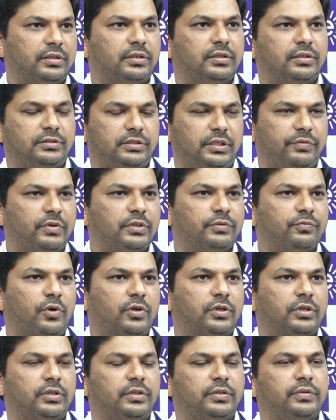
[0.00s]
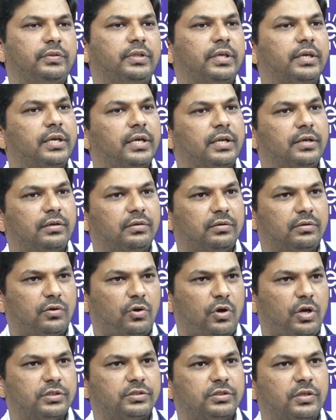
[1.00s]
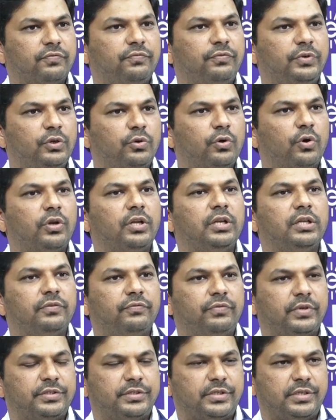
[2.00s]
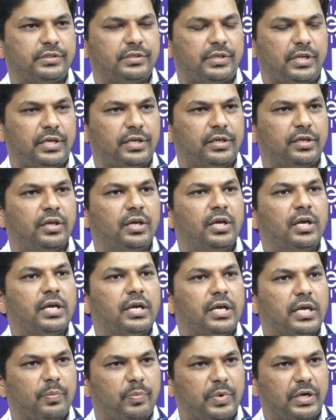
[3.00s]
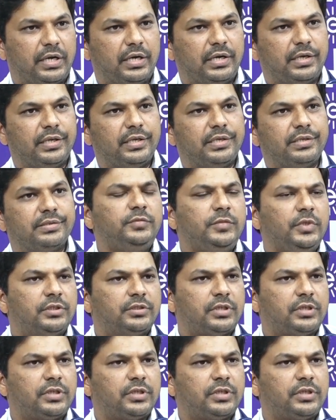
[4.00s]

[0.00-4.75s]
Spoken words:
the sewage water, they can cause some fecal infections like hepatitis.